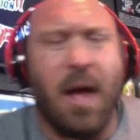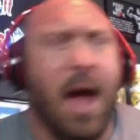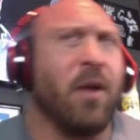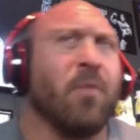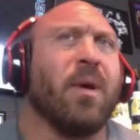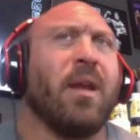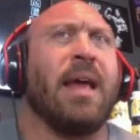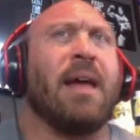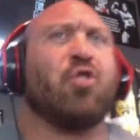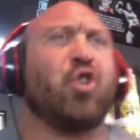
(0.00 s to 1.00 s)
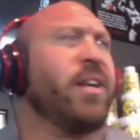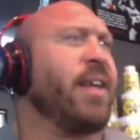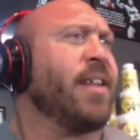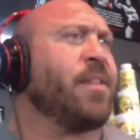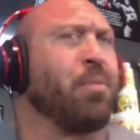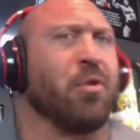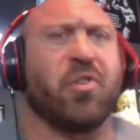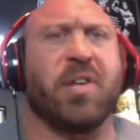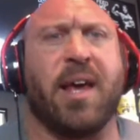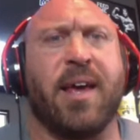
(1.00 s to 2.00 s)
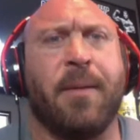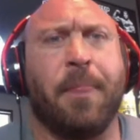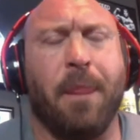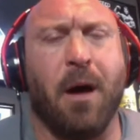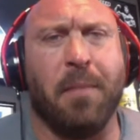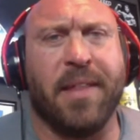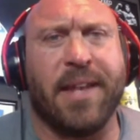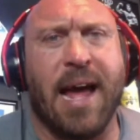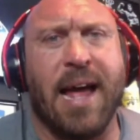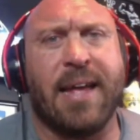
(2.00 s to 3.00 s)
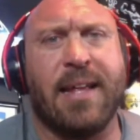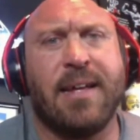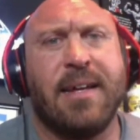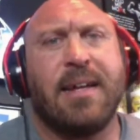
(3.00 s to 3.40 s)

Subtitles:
I don't really have cheat days per se on the diet.